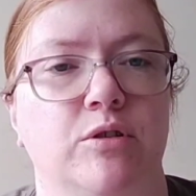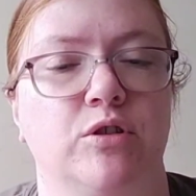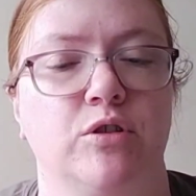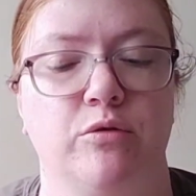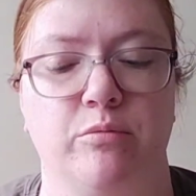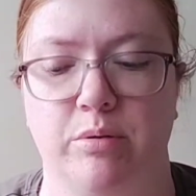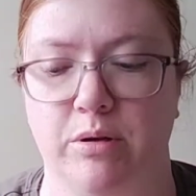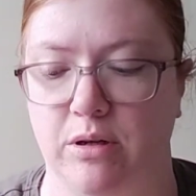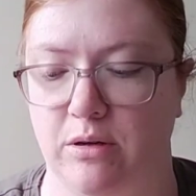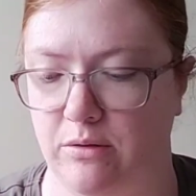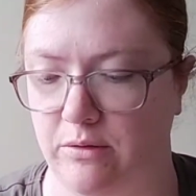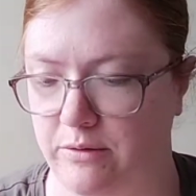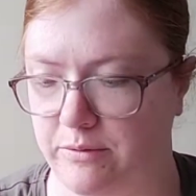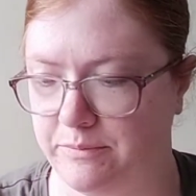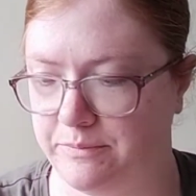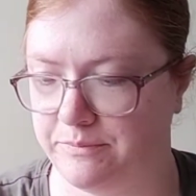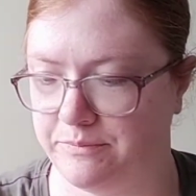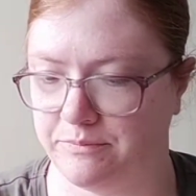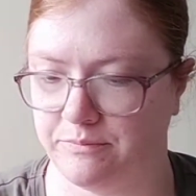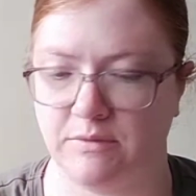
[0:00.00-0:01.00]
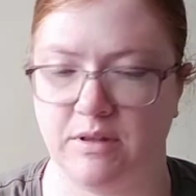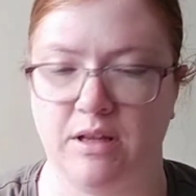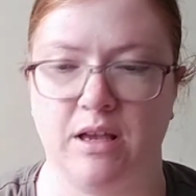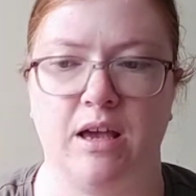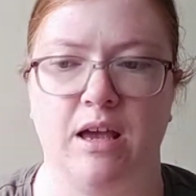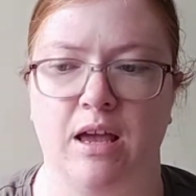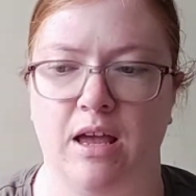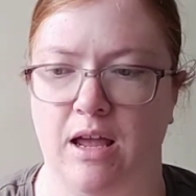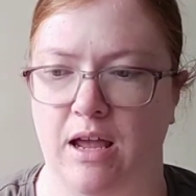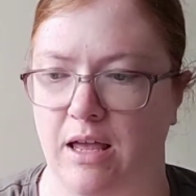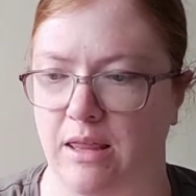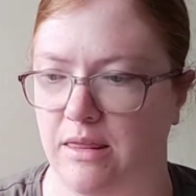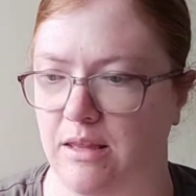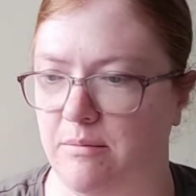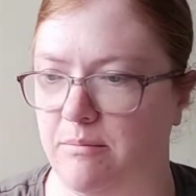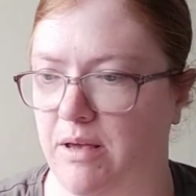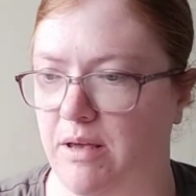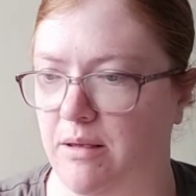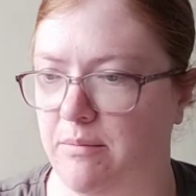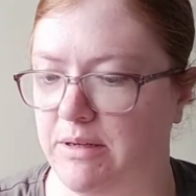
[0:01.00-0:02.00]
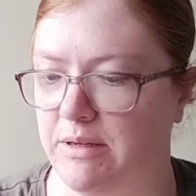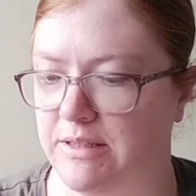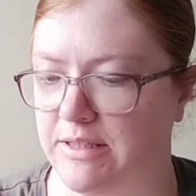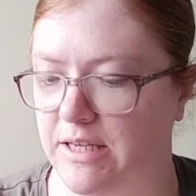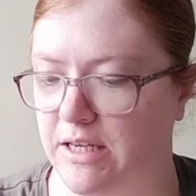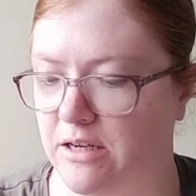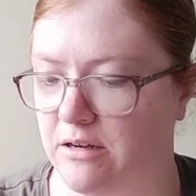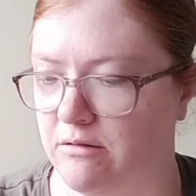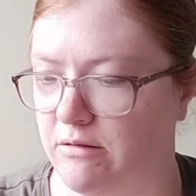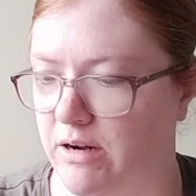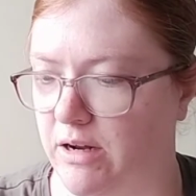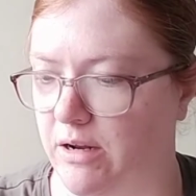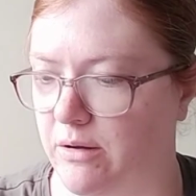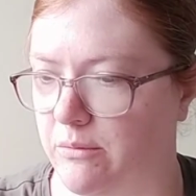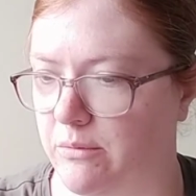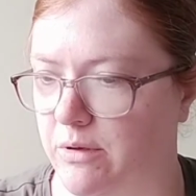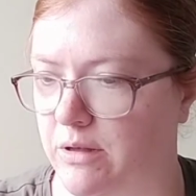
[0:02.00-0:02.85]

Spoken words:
super glue, and then maybe decorate